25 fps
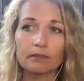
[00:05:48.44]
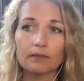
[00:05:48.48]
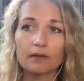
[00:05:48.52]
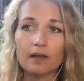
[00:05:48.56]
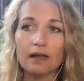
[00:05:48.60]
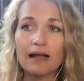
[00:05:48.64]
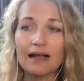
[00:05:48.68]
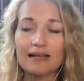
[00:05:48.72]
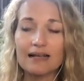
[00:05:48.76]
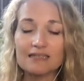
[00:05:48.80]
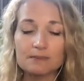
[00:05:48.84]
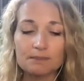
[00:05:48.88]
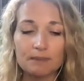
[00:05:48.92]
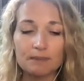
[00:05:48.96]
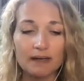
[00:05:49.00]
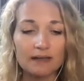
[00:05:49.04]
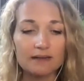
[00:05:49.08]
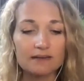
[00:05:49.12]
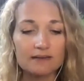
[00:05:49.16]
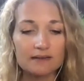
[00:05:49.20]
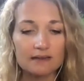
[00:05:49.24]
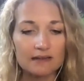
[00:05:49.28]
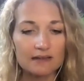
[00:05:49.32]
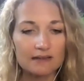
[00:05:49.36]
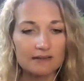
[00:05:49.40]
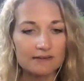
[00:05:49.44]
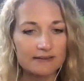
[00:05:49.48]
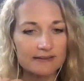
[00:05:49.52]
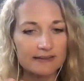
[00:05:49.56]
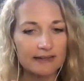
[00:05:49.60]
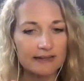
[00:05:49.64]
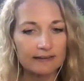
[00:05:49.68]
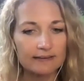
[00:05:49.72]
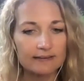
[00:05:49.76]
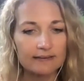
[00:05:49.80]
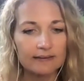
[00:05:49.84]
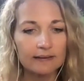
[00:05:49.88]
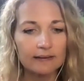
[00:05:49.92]
aspect, is
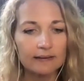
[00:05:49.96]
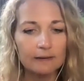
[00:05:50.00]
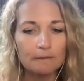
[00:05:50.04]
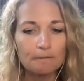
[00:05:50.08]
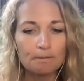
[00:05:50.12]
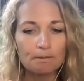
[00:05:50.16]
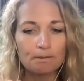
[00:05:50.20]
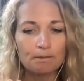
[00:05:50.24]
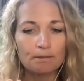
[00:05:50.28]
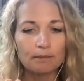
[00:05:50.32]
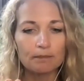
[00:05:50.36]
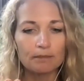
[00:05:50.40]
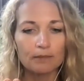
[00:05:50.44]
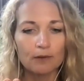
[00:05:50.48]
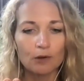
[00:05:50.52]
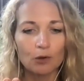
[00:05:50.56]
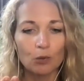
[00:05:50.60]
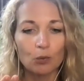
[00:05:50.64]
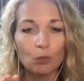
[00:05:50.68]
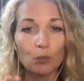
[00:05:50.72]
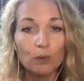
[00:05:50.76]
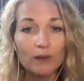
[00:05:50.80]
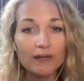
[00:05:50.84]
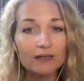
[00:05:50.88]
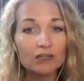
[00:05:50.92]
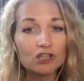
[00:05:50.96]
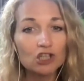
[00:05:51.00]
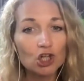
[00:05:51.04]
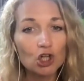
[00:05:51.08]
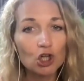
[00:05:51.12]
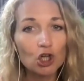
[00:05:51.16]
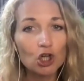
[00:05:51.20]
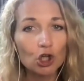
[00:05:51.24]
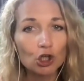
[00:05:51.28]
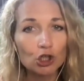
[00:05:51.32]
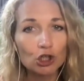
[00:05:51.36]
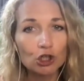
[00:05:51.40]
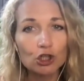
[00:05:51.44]
that we are no
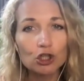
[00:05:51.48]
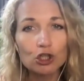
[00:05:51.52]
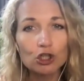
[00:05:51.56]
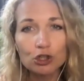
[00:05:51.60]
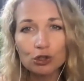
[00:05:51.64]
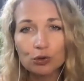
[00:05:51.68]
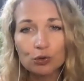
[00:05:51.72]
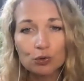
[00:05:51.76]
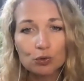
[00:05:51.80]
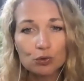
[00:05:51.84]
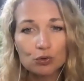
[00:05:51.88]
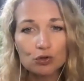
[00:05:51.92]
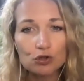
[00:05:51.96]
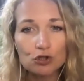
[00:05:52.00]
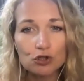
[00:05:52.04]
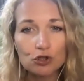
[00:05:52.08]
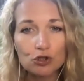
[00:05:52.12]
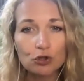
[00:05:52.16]
longer used